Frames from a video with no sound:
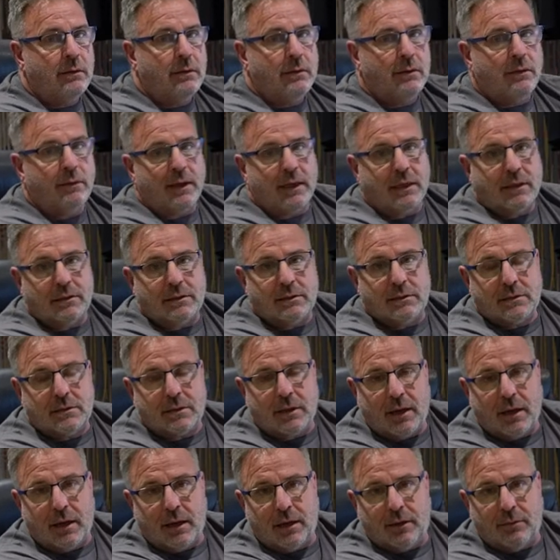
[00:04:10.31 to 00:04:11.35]
these
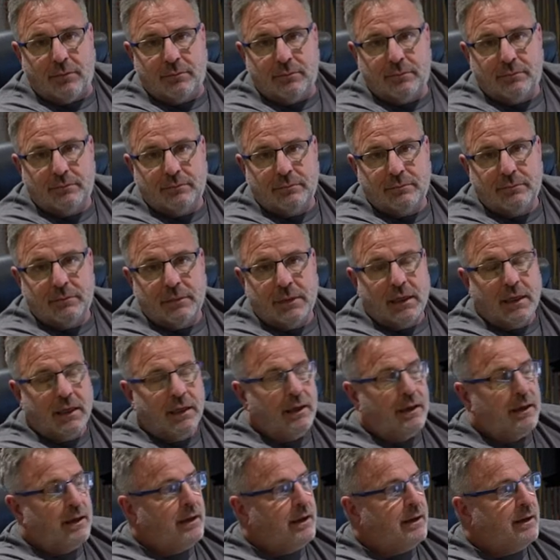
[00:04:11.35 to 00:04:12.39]

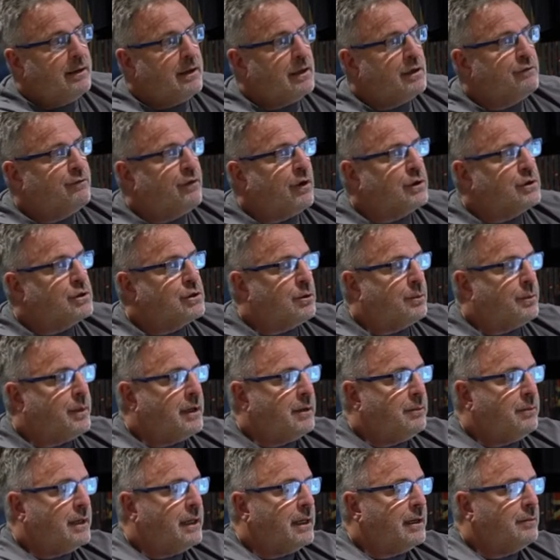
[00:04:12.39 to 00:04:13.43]
fonts up in a
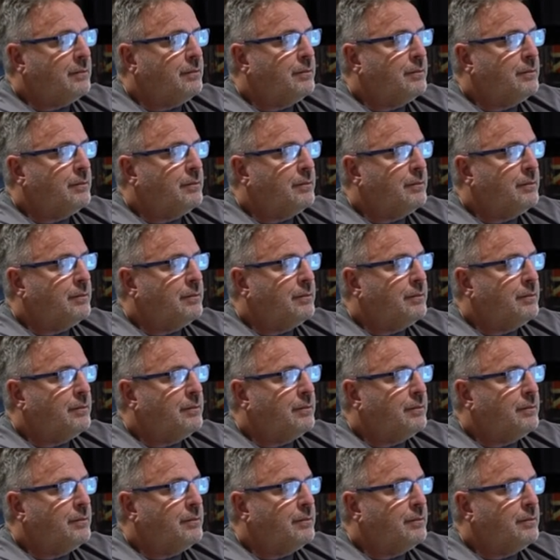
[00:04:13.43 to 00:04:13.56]
minute,